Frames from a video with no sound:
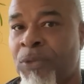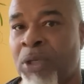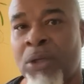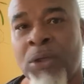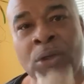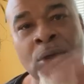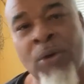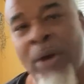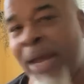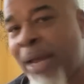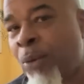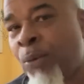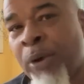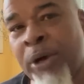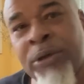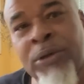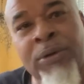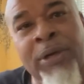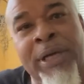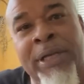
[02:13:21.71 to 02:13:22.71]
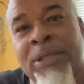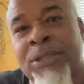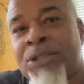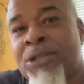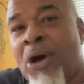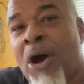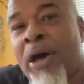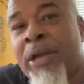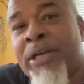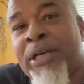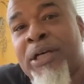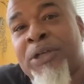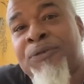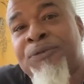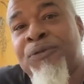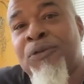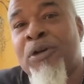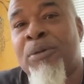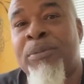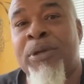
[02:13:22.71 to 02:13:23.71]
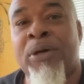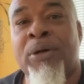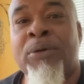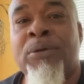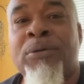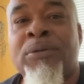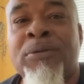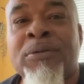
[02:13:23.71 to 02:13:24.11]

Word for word: You ain't where you getting sawdust from, though.